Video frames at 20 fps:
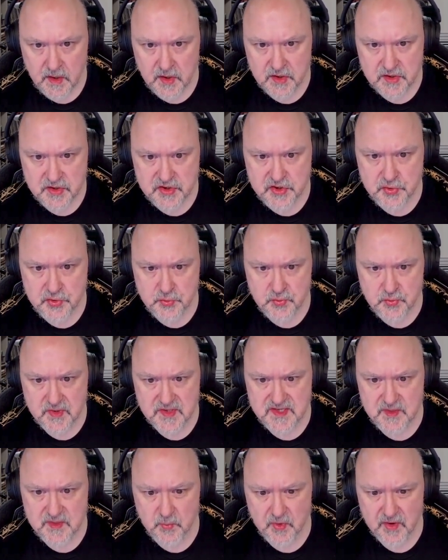2
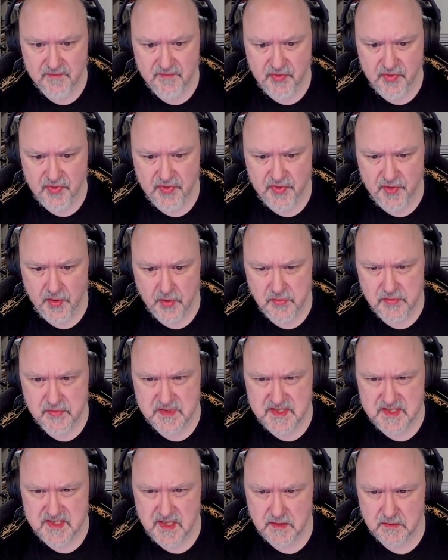is in one of
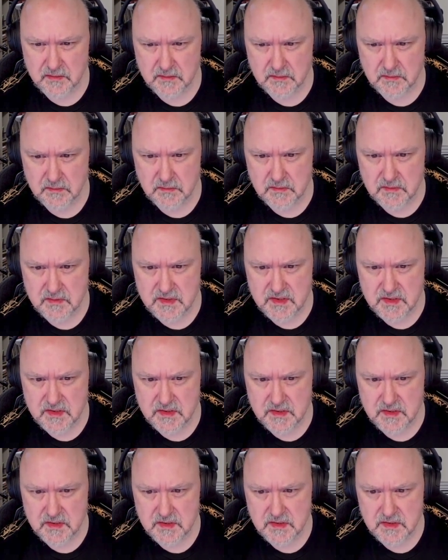those
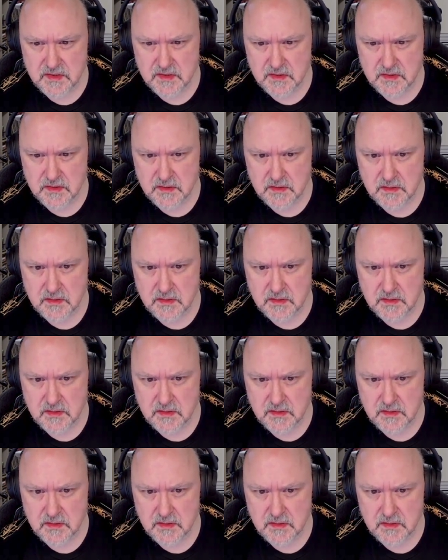cells.